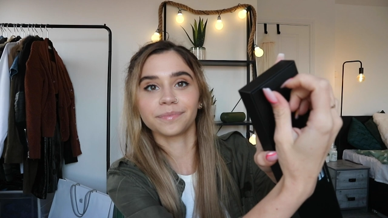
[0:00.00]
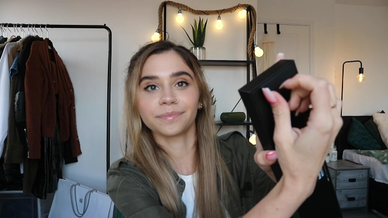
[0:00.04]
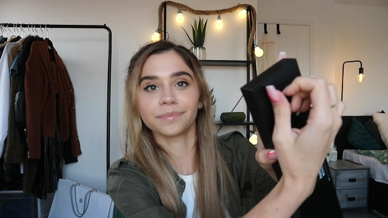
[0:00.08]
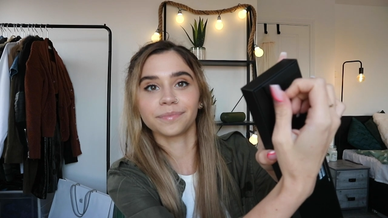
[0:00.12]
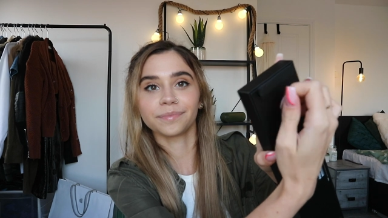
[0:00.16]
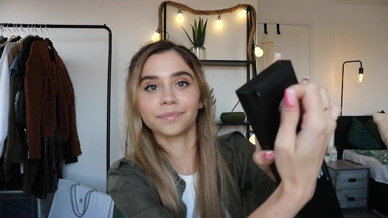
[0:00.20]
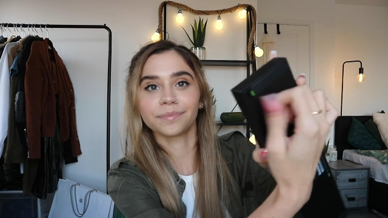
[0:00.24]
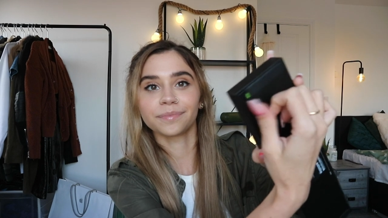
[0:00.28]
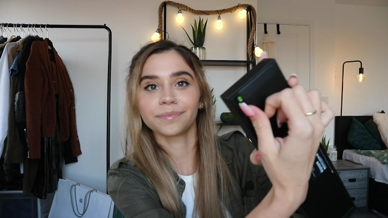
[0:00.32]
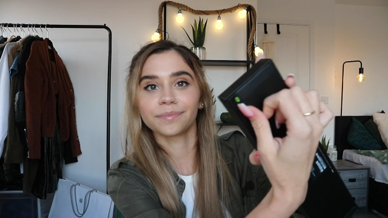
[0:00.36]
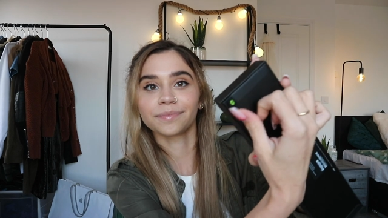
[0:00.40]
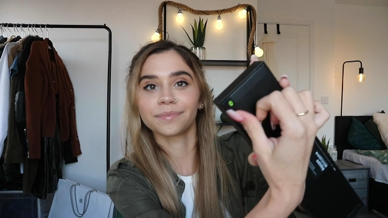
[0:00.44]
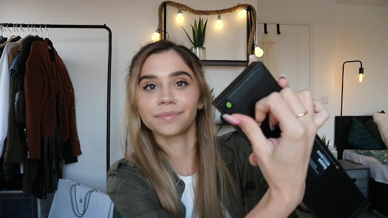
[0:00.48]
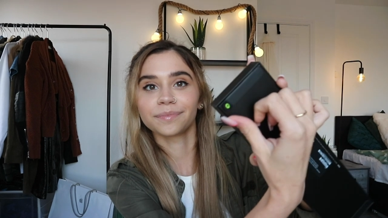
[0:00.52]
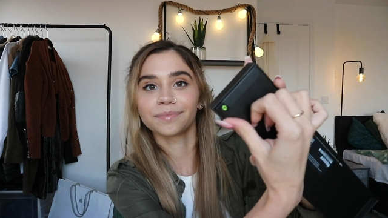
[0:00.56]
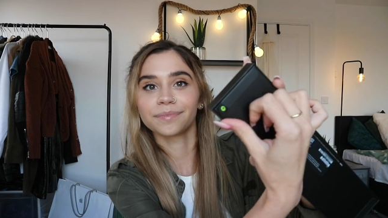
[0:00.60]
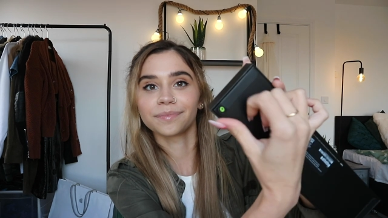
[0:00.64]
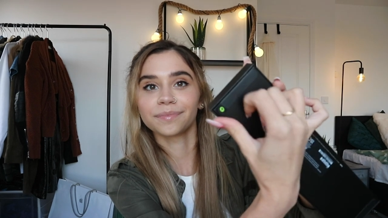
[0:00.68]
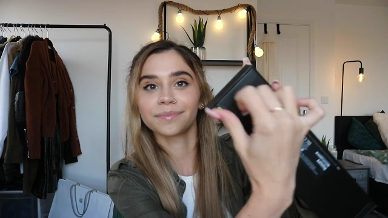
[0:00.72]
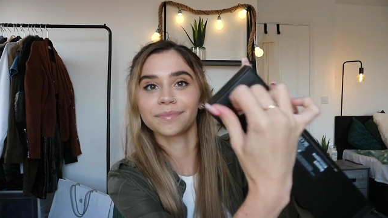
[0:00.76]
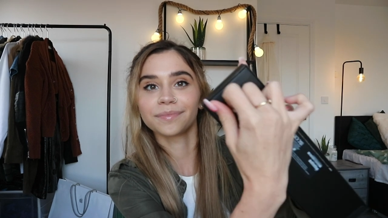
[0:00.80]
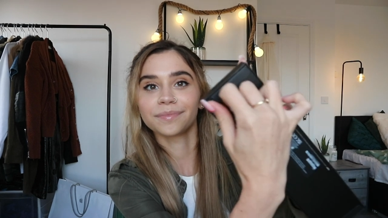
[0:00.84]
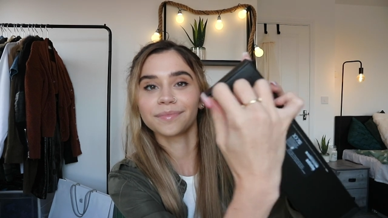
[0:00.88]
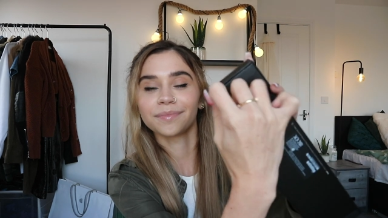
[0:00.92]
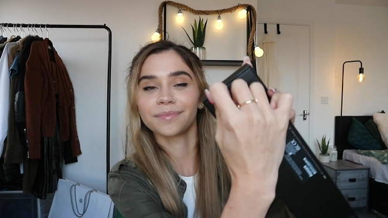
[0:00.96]

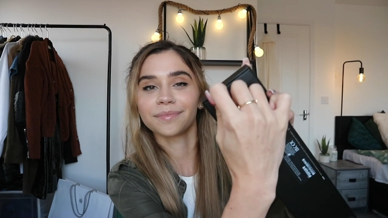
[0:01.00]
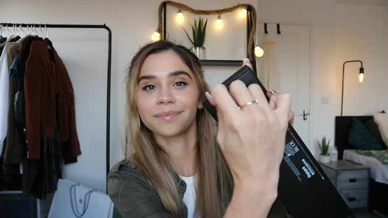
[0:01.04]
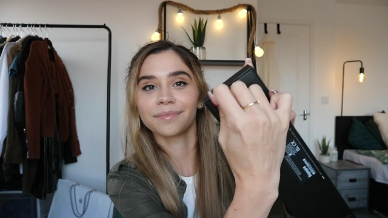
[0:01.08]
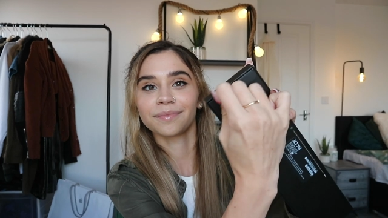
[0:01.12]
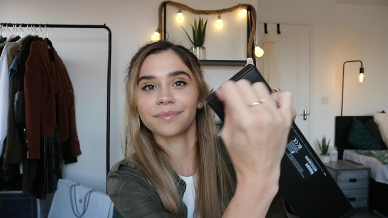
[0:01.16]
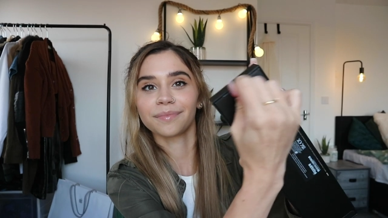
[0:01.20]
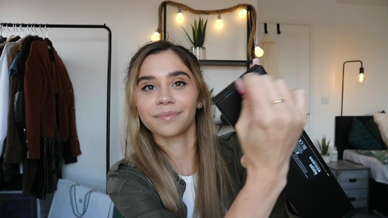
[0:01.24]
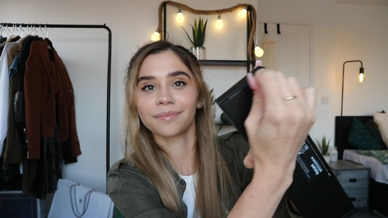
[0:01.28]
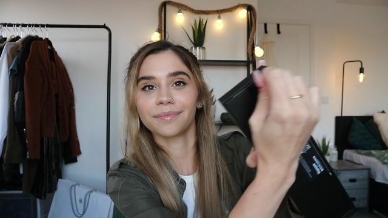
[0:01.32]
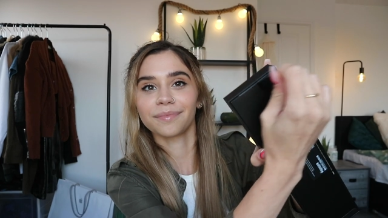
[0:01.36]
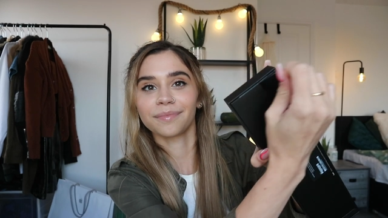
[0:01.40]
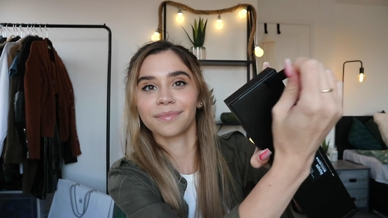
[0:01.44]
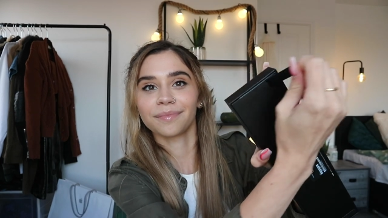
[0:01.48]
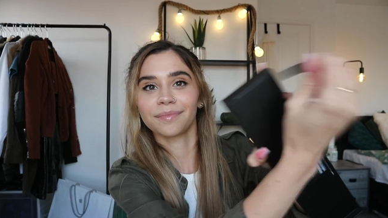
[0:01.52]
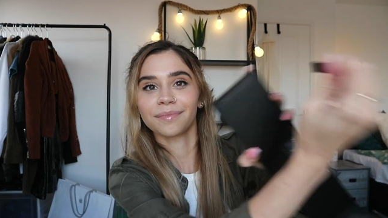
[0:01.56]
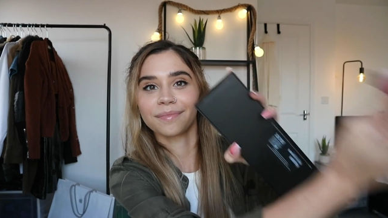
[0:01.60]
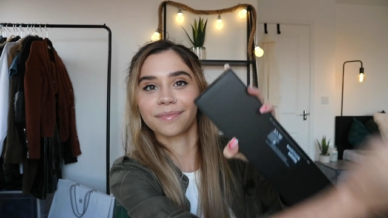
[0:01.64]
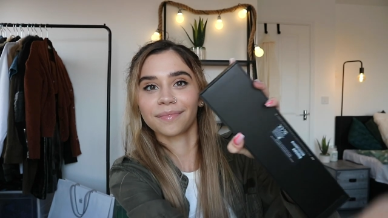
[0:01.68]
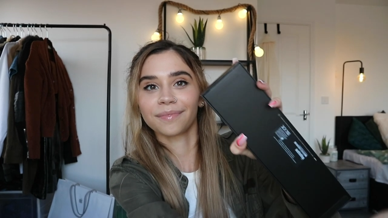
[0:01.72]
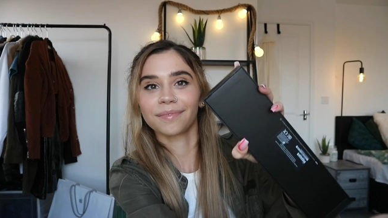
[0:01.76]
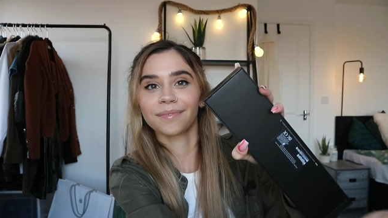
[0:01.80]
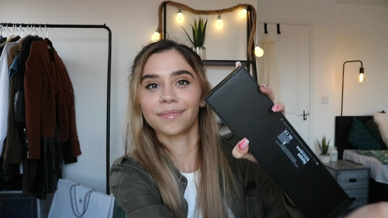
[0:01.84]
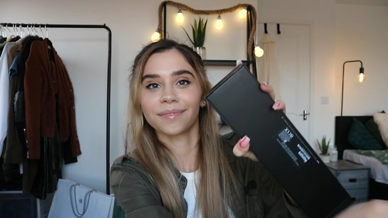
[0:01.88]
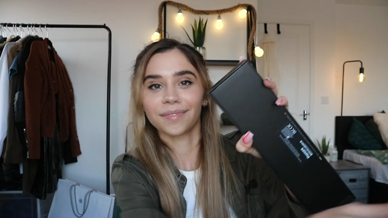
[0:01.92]
No one is speaking in this clip.